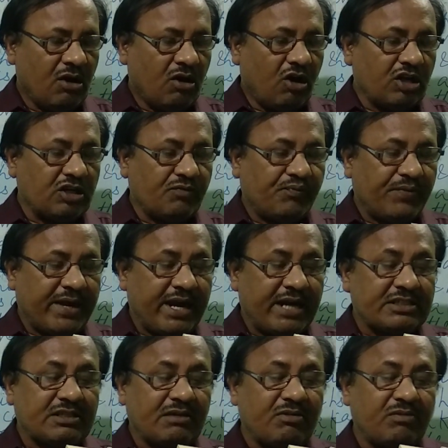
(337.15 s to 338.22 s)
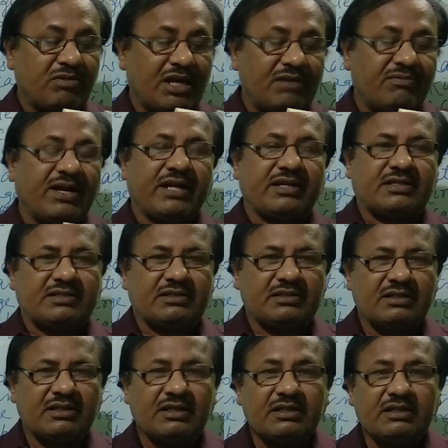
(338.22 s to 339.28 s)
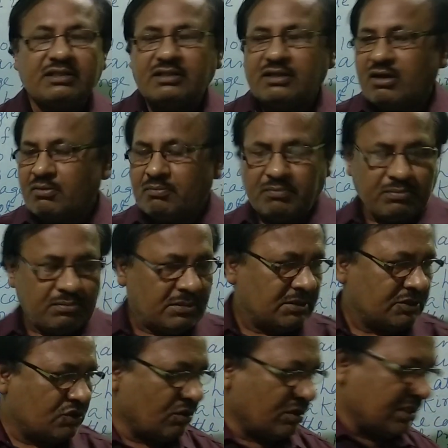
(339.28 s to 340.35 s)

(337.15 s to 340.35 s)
On pairs of velvet. So